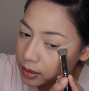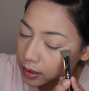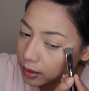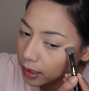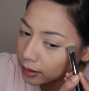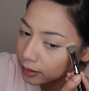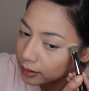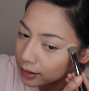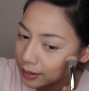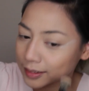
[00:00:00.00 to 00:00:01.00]
See that?
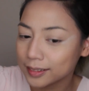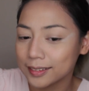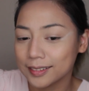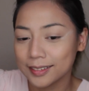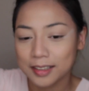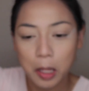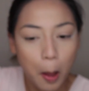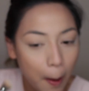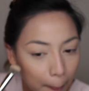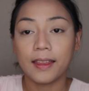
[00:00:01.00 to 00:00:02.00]

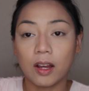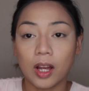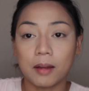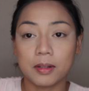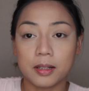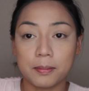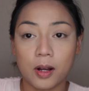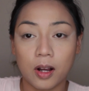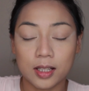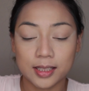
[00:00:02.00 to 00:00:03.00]
Now I'm gonna
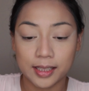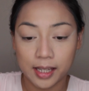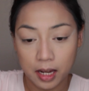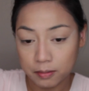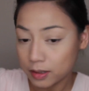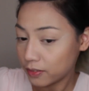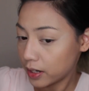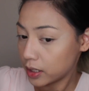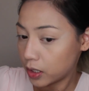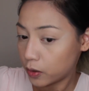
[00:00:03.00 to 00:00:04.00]
pause the camera
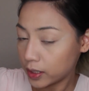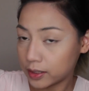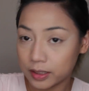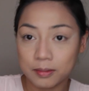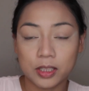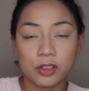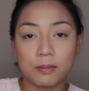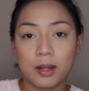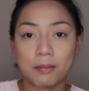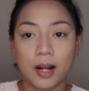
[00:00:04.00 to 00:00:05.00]
very quick because I'm gonna do
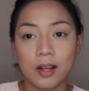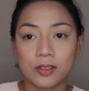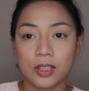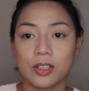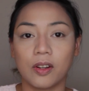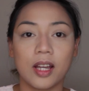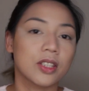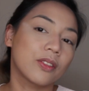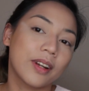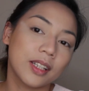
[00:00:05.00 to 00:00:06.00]
my brows and you
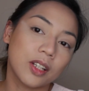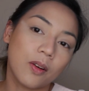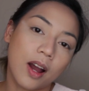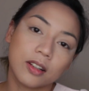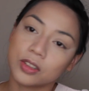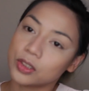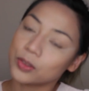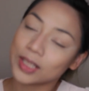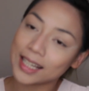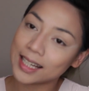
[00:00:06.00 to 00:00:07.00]
guys already know how to do
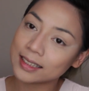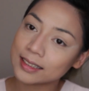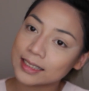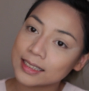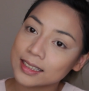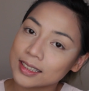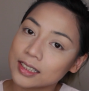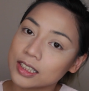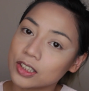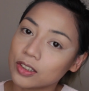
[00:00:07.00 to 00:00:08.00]
that.
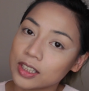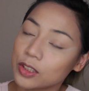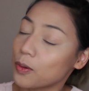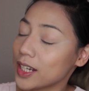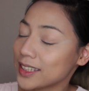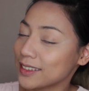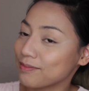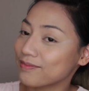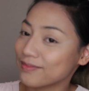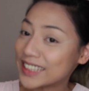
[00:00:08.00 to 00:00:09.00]
You don't need to watch it.
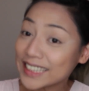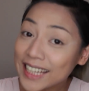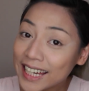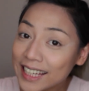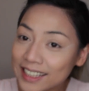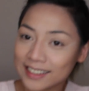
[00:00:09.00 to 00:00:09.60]
Okay.